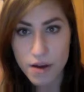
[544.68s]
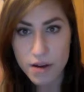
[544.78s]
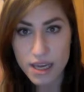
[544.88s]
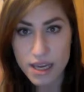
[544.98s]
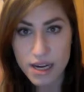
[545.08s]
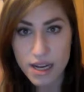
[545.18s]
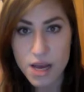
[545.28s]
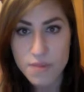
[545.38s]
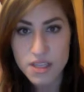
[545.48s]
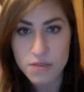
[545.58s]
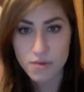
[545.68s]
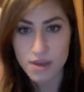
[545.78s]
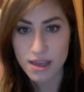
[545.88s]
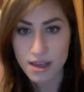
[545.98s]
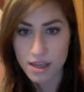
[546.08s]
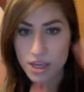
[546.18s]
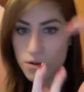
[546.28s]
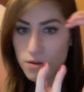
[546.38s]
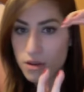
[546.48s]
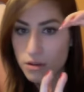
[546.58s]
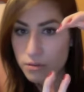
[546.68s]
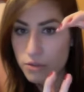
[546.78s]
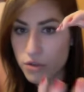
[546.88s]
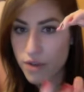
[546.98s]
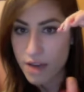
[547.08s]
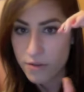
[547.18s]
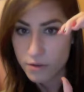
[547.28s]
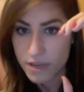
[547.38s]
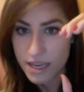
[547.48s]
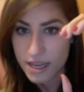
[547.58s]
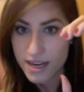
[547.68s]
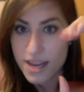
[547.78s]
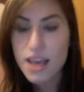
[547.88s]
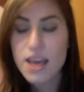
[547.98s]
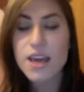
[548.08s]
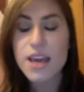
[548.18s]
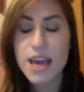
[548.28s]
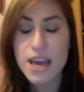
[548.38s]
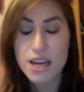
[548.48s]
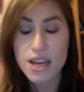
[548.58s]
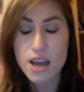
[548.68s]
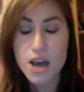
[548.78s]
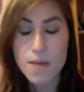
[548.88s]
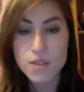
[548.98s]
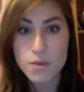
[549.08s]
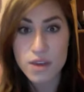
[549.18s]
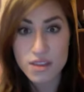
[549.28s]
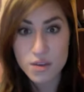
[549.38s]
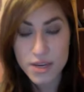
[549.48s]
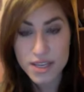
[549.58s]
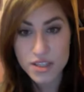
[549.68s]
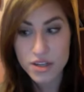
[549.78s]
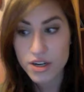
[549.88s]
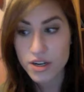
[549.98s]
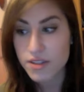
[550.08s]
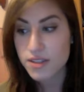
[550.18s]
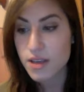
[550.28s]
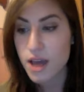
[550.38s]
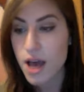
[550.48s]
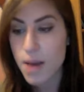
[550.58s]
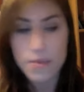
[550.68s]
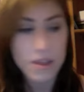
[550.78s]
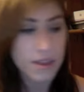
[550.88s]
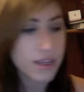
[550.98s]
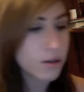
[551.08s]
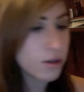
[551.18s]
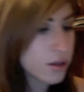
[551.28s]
Kit. It comes in like a cute little travel kit, and it comes with tweezers, the little